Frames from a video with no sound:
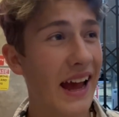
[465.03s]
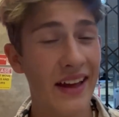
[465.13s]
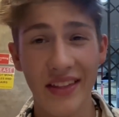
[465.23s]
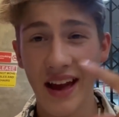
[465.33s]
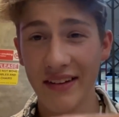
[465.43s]

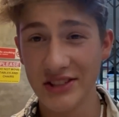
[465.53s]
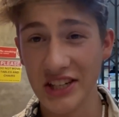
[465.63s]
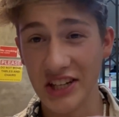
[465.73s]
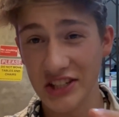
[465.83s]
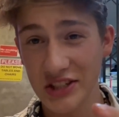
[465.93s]
And they have
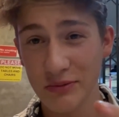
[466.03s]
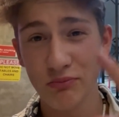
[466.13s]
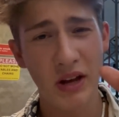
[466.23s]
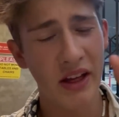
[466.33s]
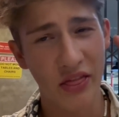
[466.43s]
seeds.
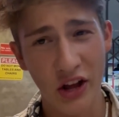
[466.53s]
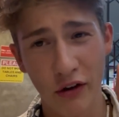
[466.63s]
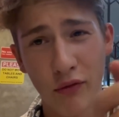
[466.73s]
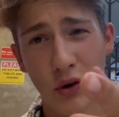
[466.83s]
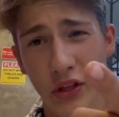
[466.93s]
And
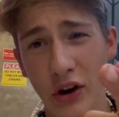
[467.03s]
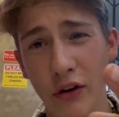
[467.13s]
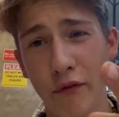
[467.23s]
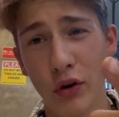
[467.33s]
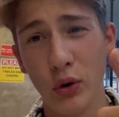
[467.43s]
therefore they're
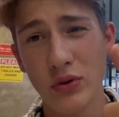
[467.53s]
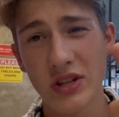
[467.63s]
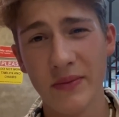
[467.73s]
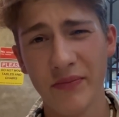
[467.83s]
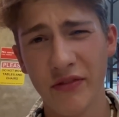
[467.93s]
fruits.
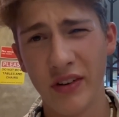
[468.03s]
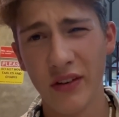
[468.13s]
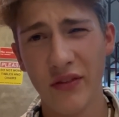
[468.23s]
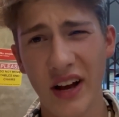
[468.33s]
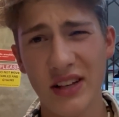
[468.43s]

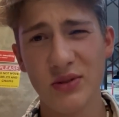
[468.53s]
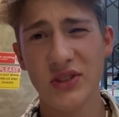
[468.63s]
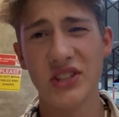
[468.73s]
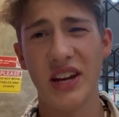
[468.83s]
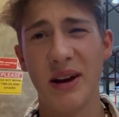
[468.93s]
Fun fact
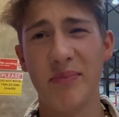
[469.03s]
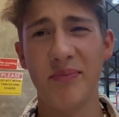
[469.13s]
with Sam.